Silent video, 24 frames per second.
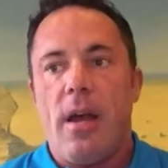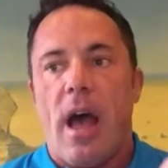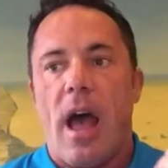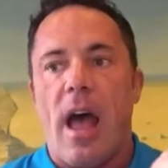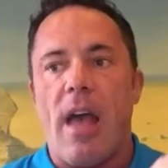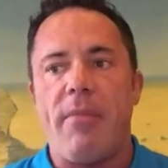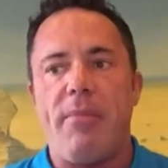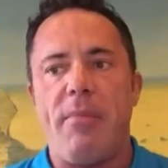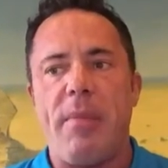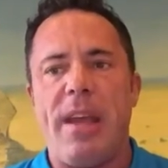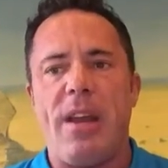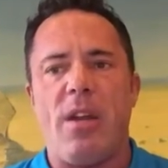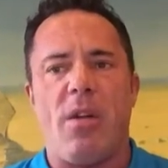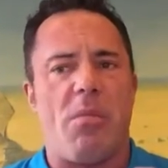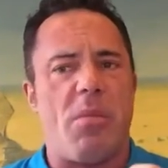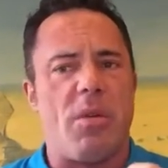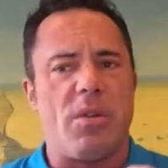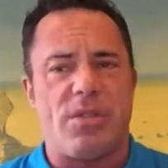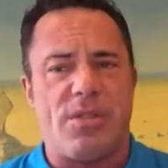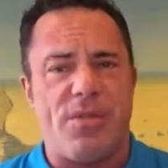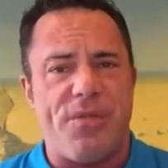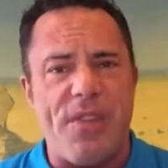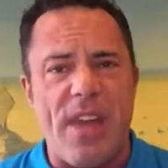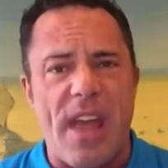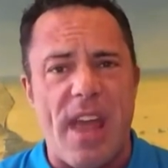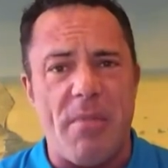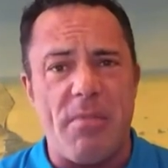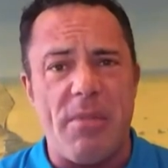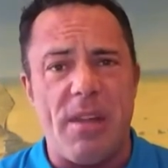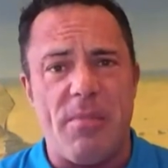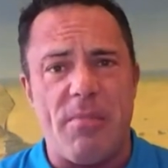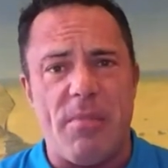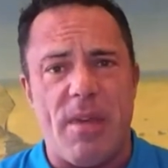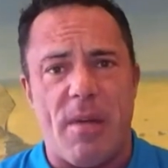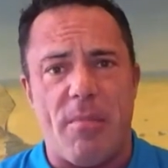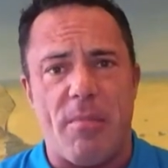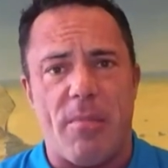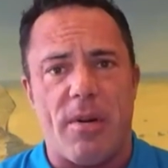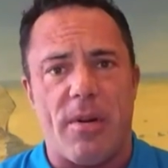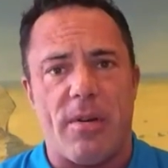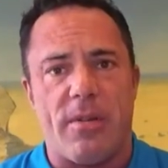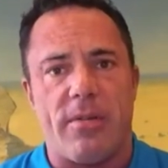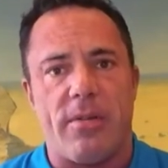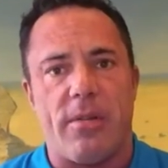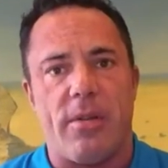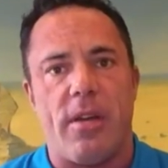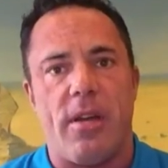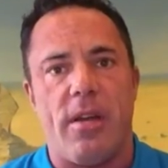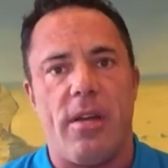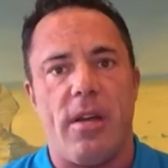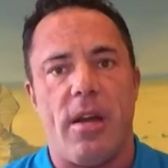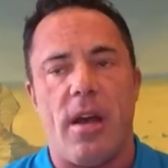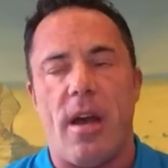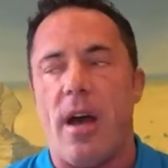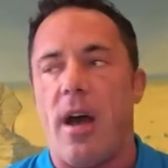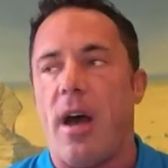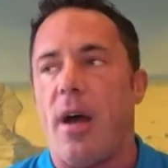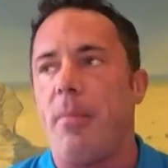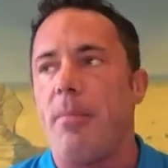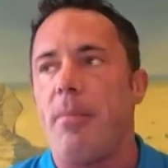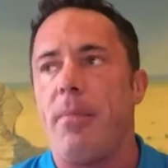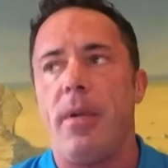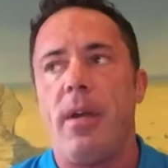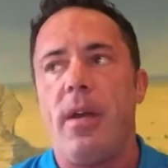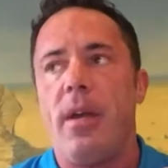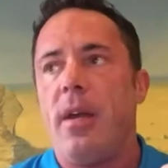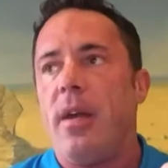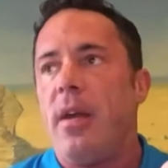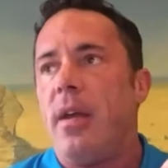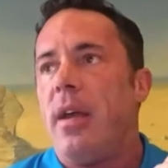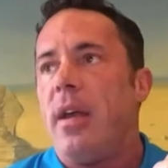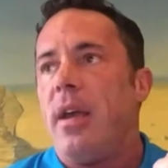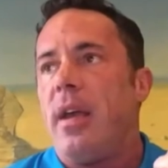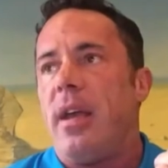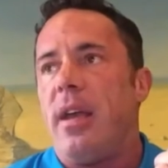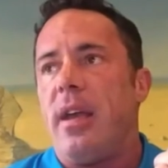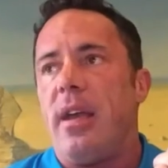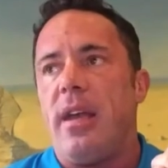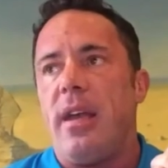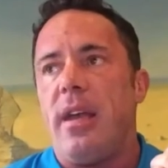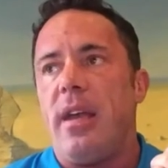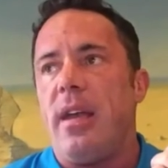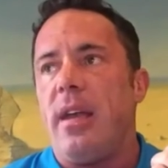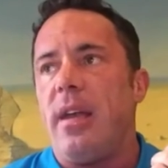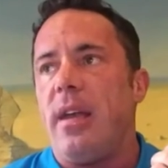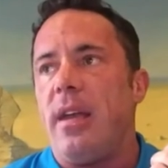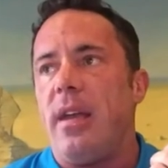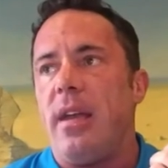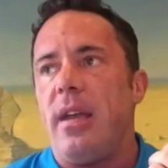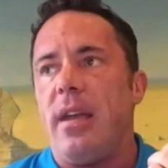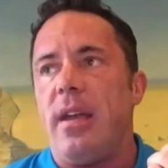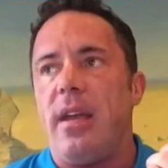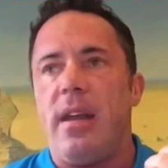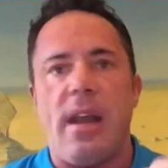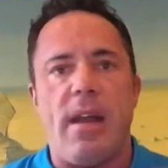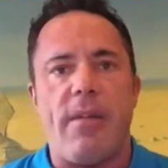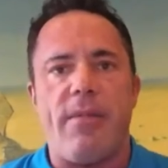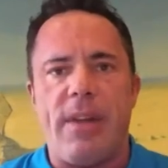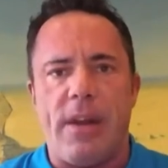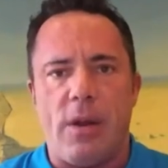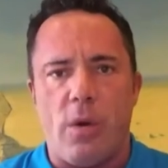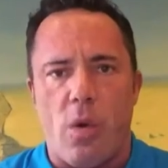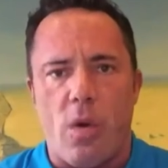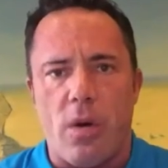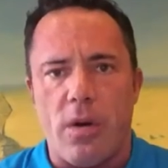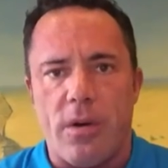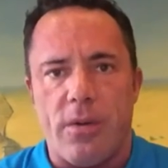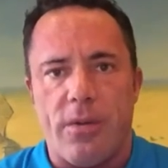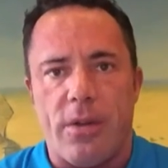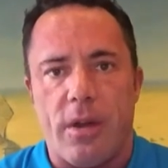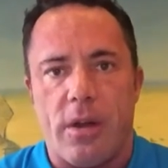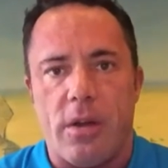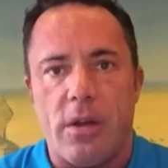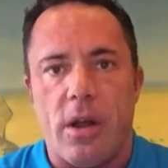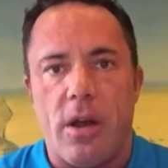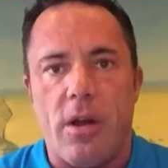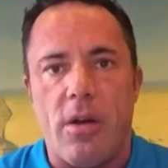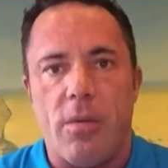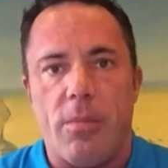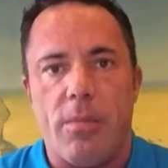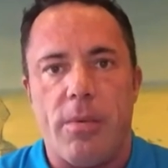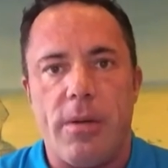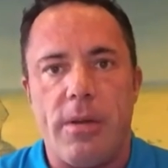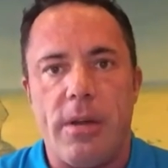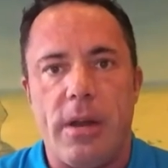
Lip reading: I've made almost family members in every corner of the globe.